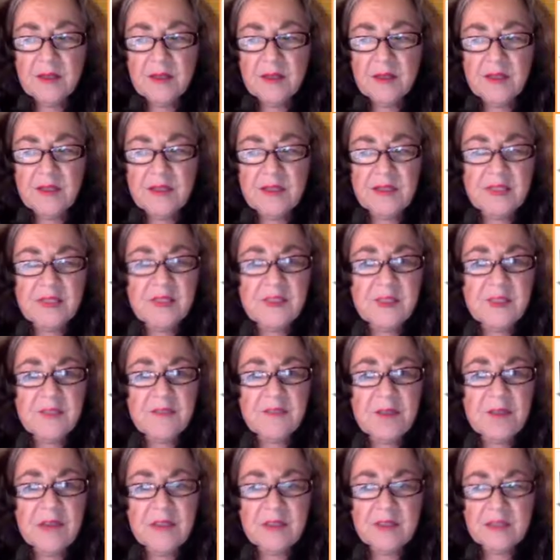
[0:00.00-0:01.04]
This is the
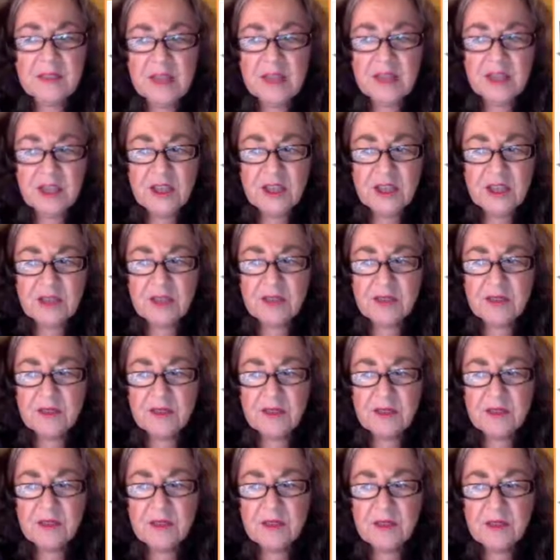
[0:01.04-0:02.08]
foundation
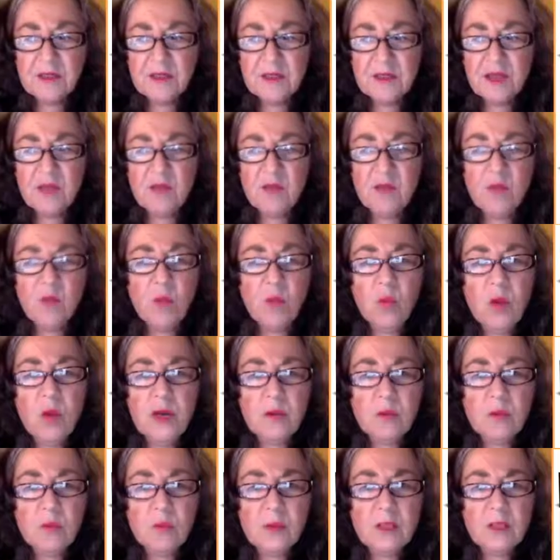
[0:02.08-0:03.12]
of
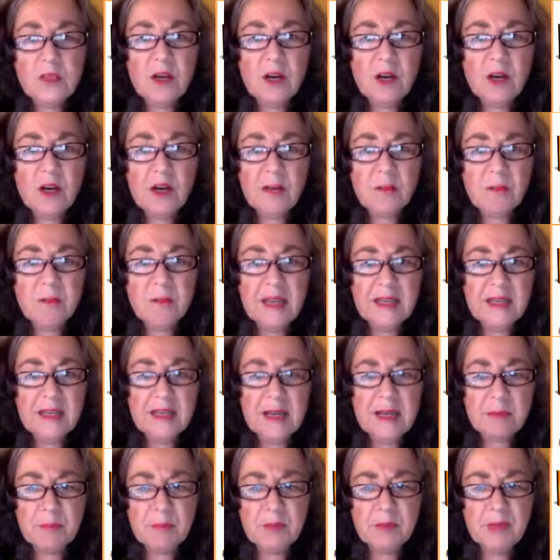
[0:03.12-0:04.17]
what we are made
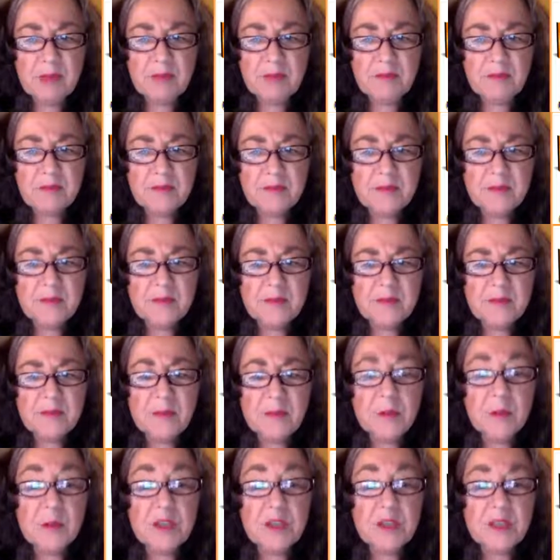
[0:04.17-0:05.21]
up of,
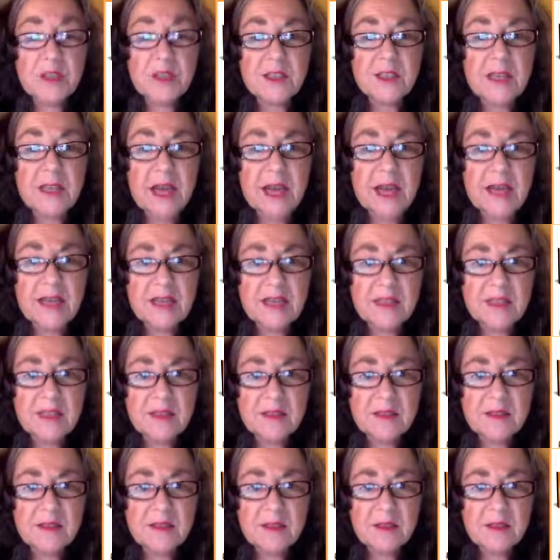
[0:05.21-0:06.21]
which is light,